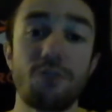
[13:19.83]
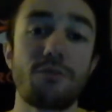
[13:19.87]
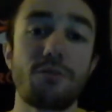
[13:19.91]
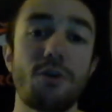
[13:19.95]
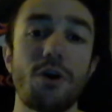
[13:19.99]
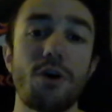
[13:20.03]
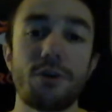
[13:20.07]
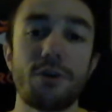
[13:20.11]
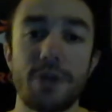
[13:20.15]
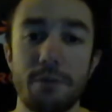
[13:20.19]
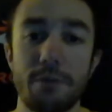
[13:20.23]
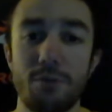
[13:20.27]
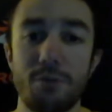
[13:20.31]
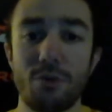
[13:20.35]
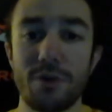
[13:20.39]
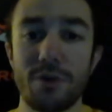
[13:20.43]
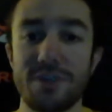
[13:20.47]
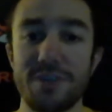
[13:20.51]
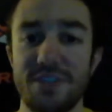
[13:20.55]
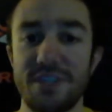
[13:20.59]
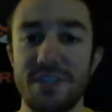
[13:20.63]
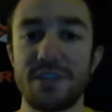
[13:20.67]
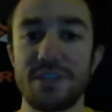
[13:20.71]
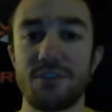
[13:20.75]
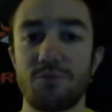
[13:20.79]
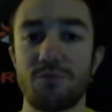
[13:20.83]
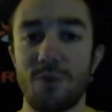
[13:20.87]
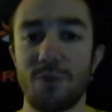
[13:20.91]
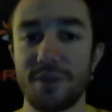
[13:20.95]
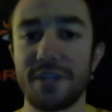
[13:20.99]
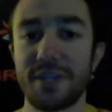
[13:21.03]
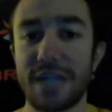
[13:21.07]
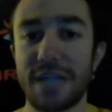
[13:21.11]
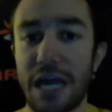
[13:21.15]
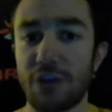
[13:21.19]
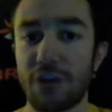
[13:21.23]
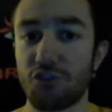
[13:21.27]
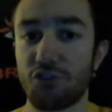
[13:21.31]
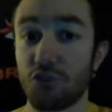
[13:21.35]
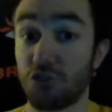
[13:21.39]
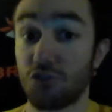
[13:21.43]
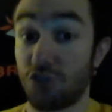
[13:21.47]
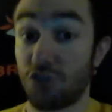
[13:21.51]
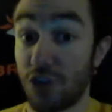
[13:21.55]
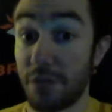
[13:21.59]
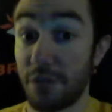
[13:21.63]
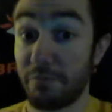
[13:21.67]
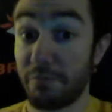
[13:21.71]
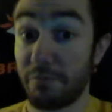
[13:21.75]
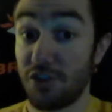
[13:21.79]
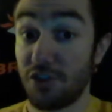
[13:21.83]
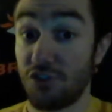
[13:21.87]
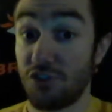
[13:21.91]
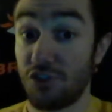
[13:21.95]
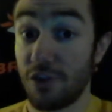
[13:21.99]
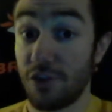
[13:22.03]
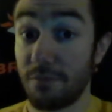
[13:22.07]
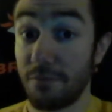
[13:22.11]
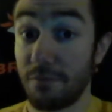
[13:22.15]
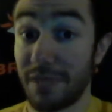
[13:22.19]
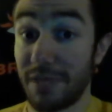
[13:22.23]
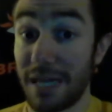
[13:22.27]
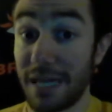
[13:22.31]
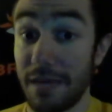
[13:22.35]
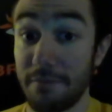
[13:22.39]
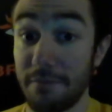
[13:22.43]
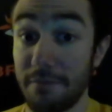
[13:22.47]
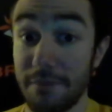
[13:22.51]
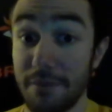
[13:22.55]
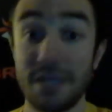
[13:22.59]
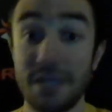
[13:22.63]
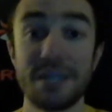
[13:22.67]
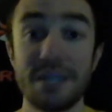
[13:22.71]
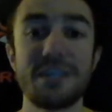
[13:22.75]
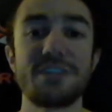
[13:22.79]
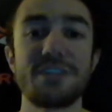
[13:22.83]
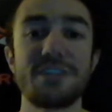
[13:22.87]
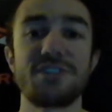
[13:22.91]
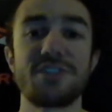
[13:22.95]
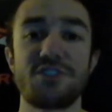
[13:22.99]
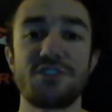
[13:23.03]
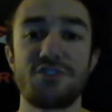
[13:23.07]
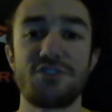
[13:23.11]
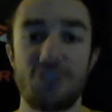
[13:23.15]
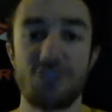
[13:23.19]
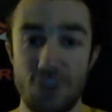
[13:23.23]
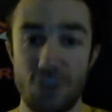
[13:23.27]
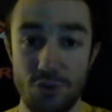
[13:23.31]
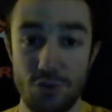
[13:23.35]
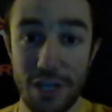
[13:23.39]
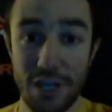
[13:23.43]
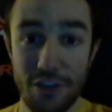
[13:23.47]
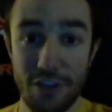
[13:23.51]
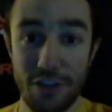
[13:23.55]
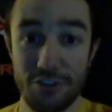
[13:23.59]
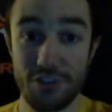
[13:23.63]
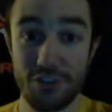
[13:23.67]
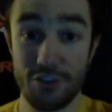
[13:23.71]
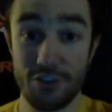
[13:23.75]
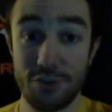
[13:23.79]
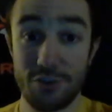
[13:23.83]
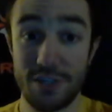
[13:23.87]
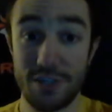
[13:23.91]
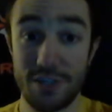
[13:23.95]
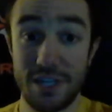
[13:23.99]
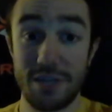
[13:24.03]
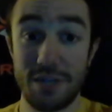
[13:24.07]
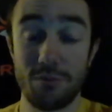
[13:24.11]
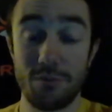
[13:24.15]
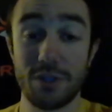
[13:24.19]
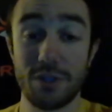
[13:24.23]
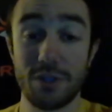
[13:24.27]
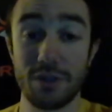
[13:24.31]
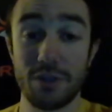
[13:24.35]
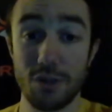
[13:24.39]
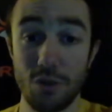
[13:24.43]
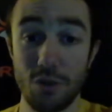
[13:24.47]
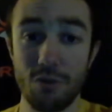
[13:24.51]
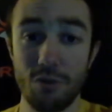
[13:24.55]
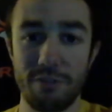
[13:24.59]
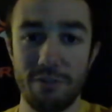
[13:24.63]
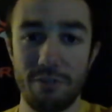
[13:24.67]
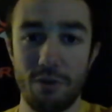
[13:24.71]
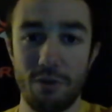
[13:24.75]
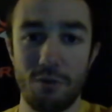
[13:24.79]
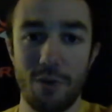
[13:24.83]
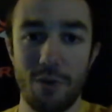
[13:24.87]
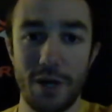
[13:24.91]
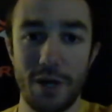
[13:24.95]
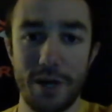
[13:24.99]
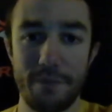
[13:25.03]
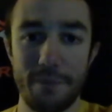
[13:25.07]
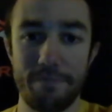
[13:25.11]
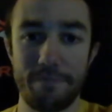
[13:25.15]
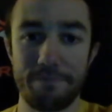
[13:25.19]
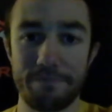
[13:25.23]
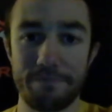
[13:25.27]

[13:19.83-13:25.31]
number 1 seed has won the national championship game since 2013 when Louisville won it.